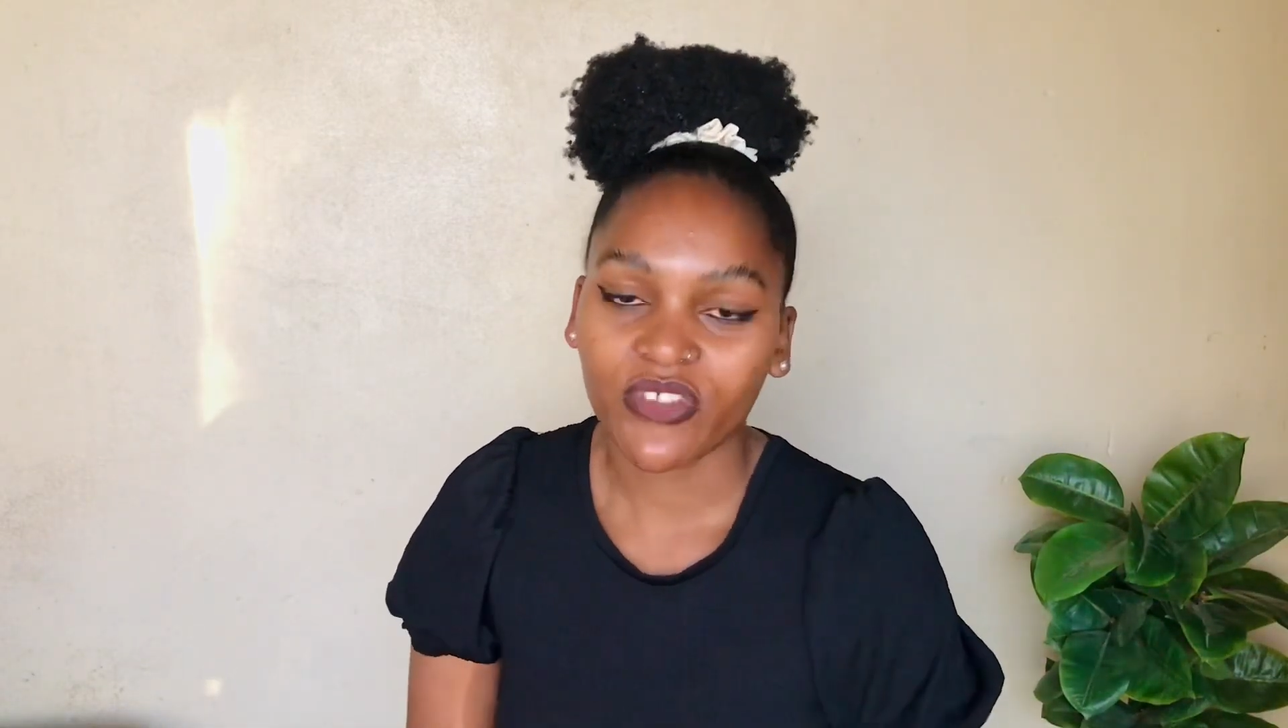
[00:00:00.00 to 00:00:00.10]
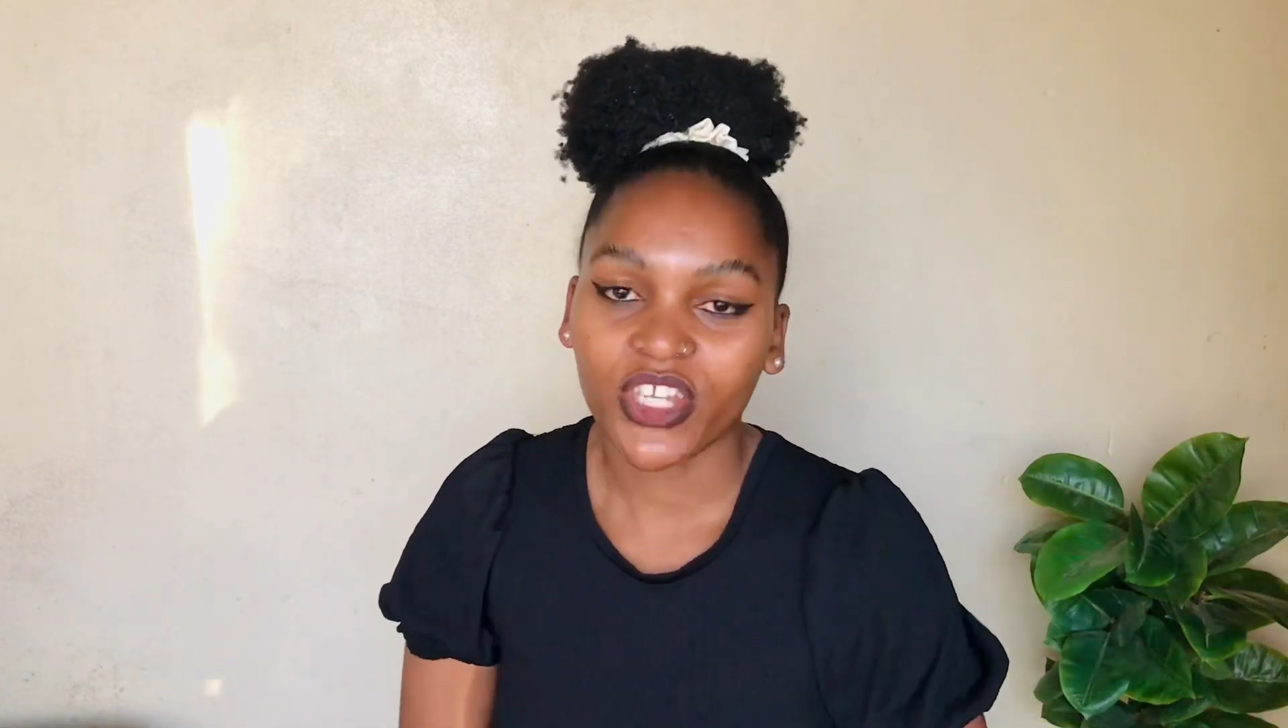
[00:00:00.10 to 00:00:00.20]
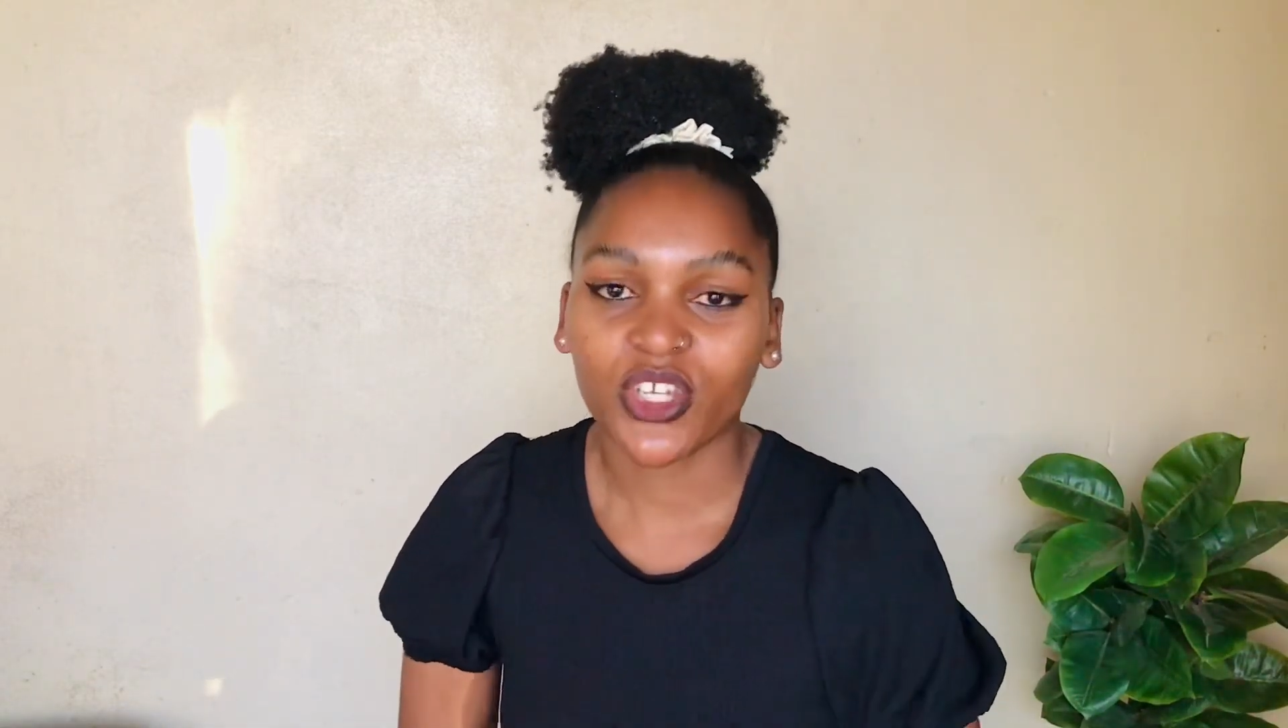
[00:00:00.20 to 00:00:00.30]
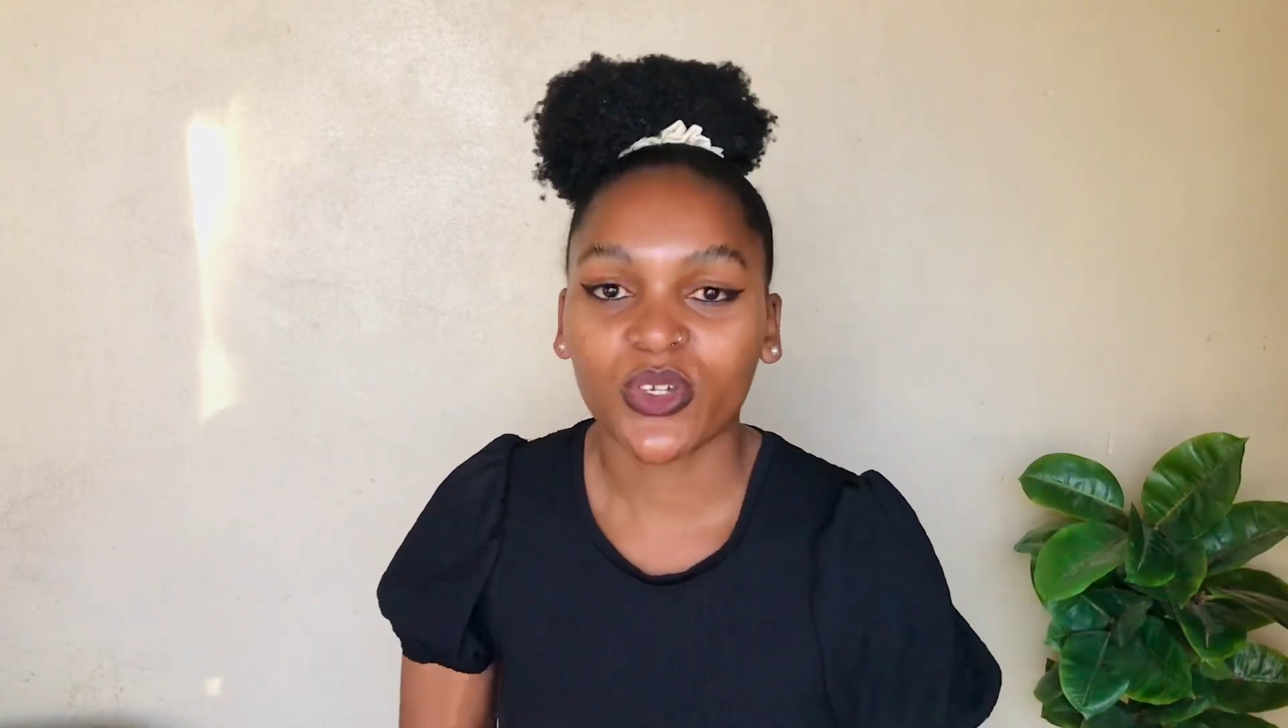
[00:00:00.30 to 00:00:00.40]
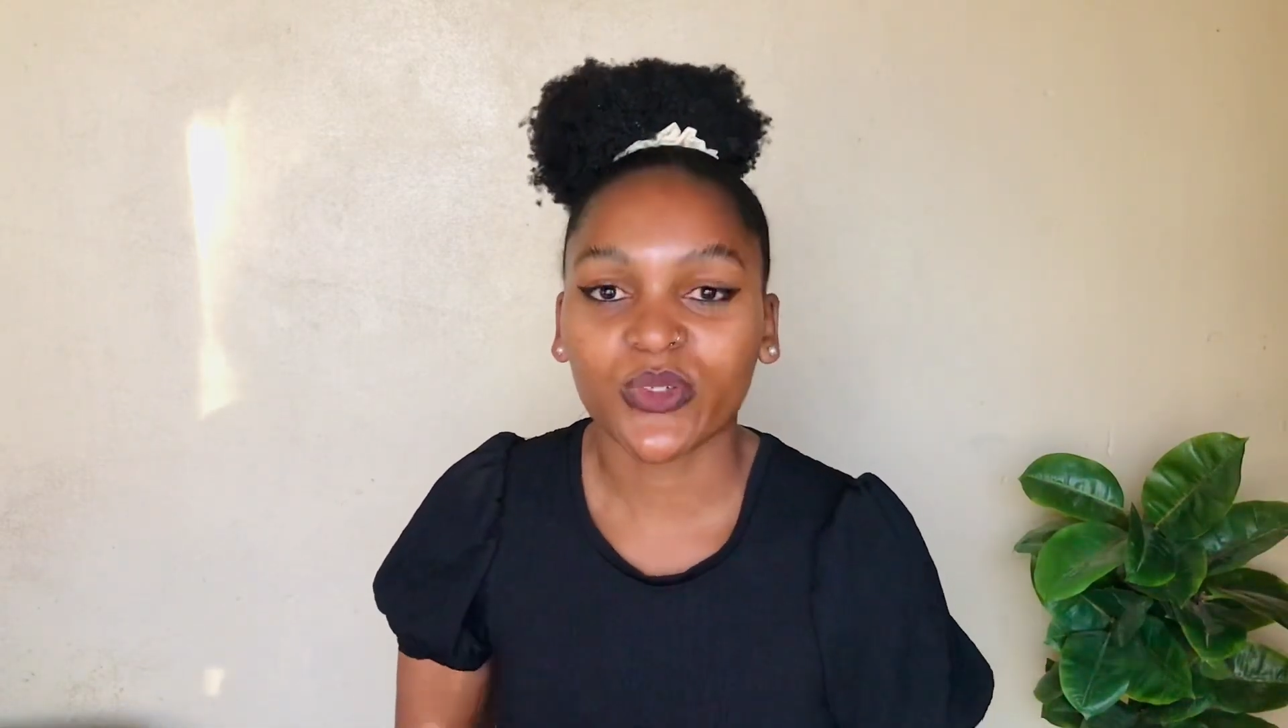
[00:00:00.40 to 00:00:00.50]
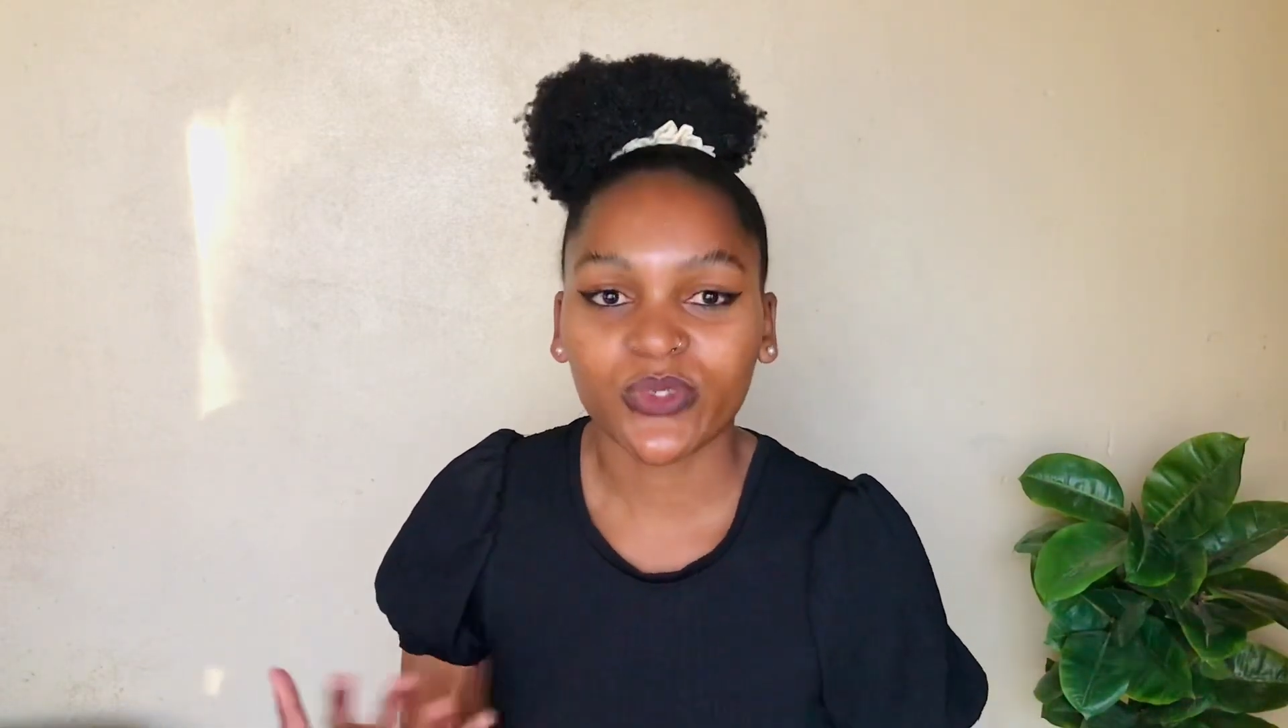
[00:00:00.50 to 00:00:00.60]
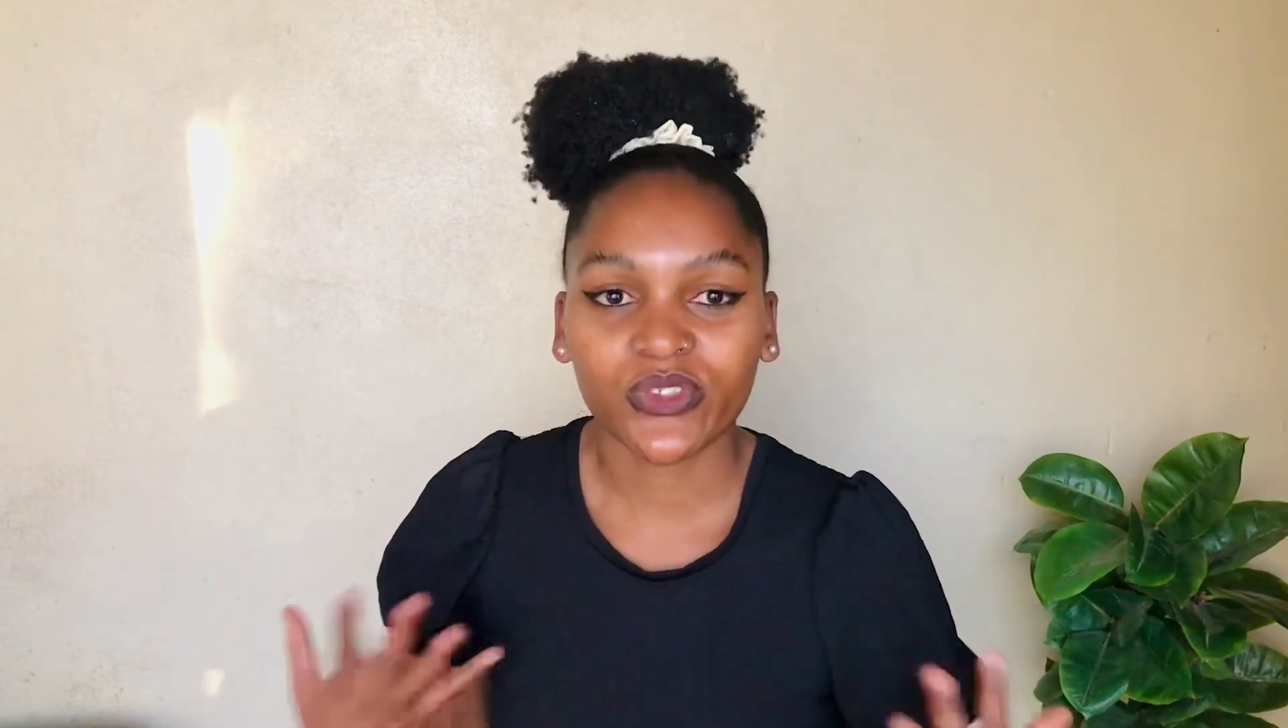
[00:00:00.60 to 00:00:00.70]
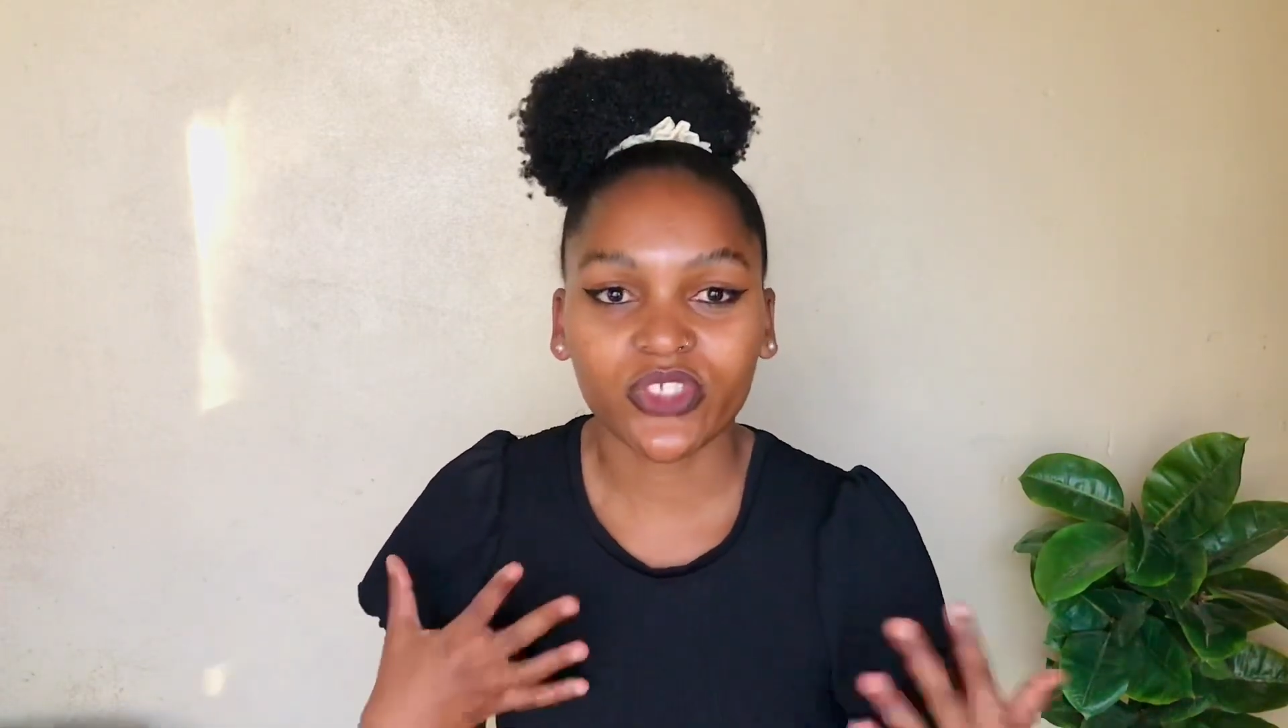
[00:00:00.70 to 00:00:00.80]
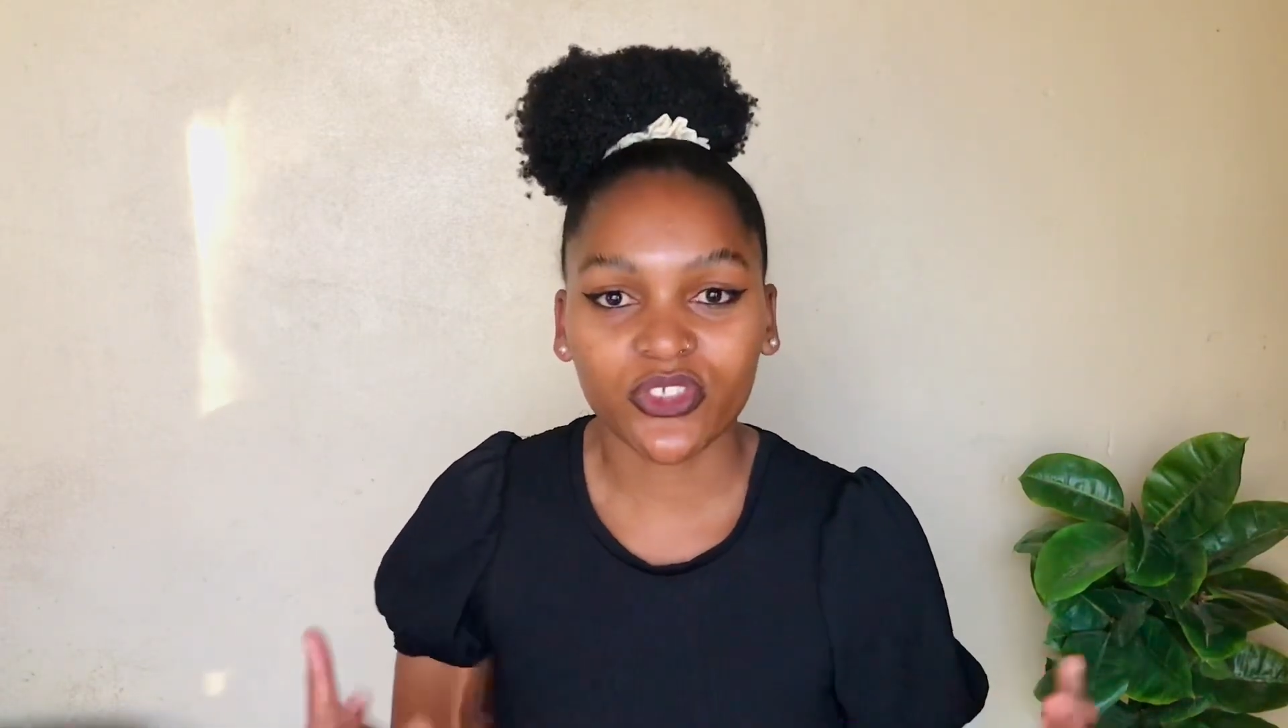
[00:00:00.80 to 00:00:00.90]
videos